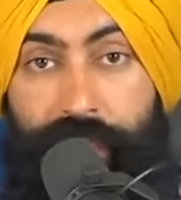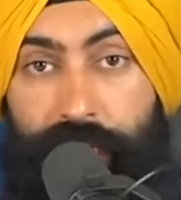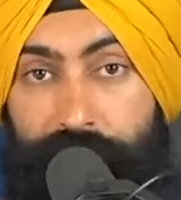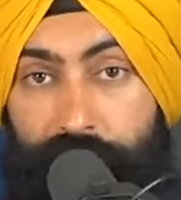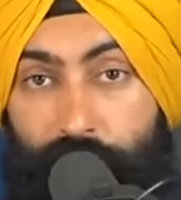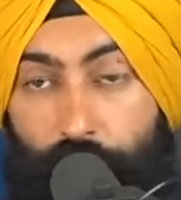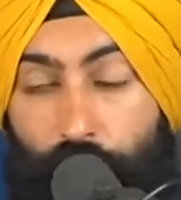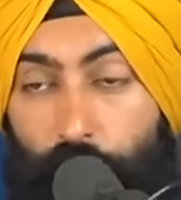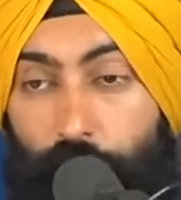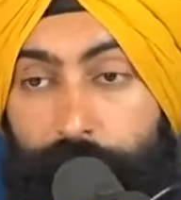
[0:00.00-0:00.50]

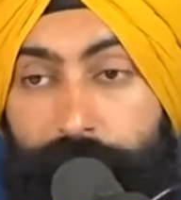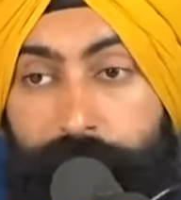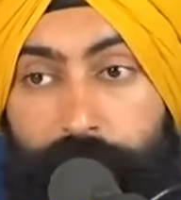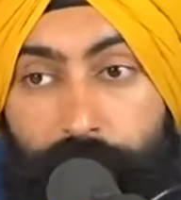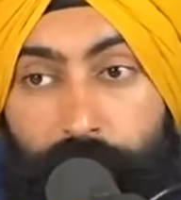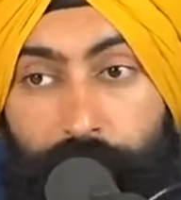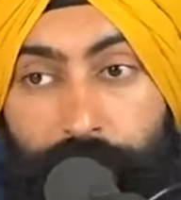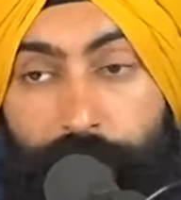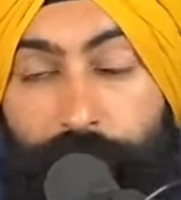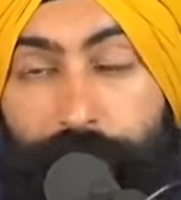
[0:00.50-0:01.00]
nice homes, and
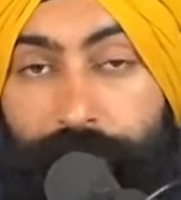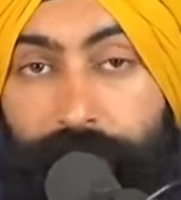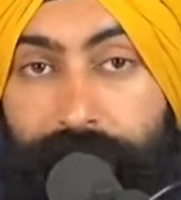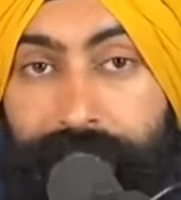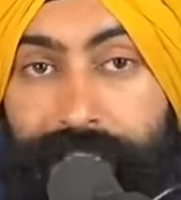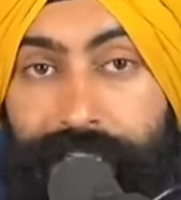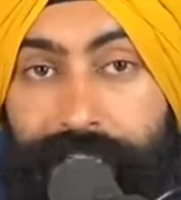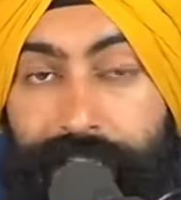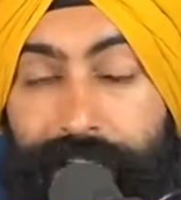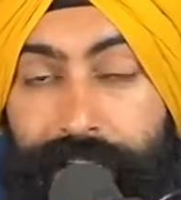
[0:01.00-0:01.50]
other
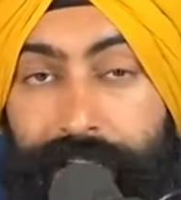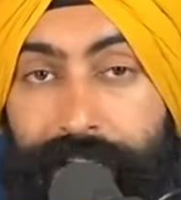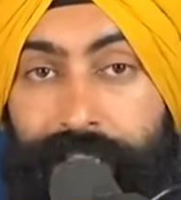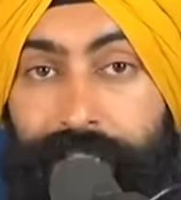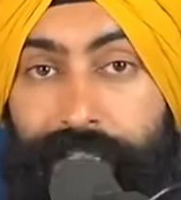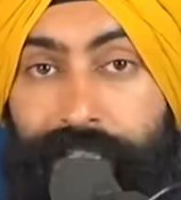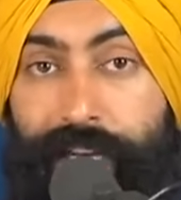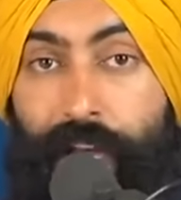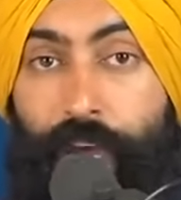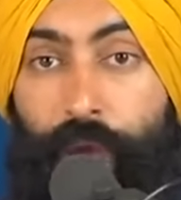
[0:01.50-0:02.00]
fancy
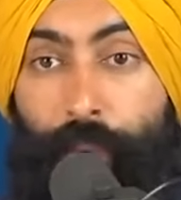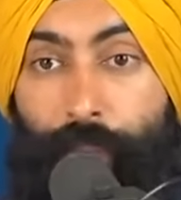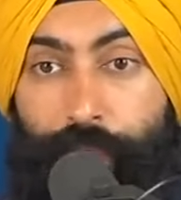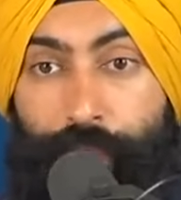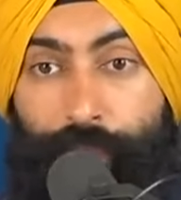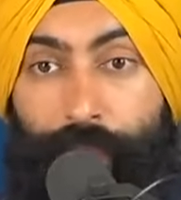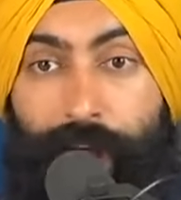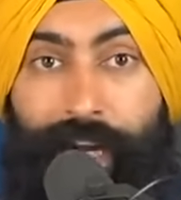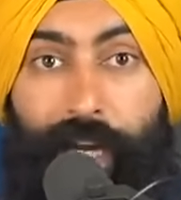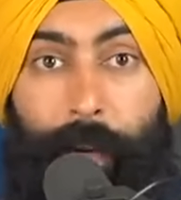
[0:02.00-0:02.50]
things,
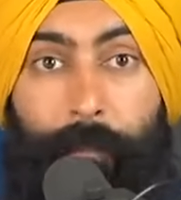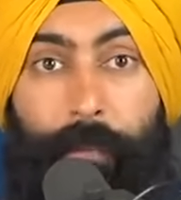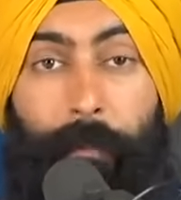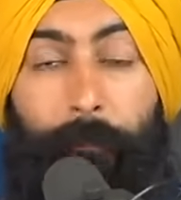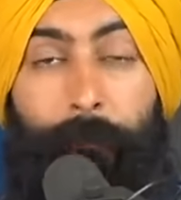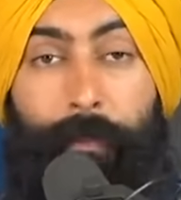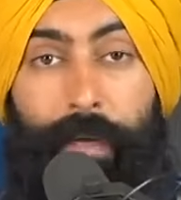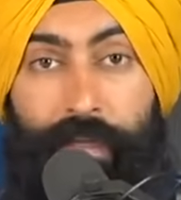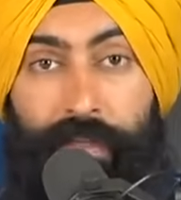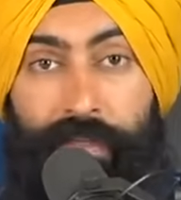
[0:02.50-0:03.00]
which rack up your
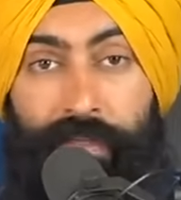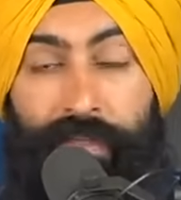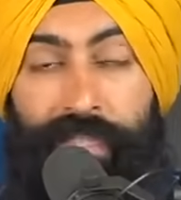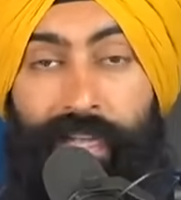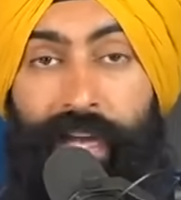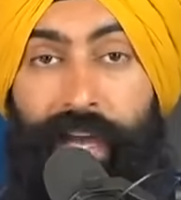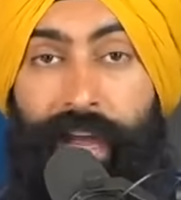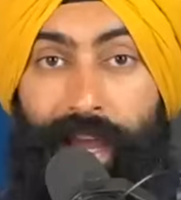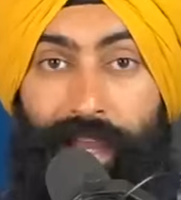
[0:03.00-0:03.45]
bills.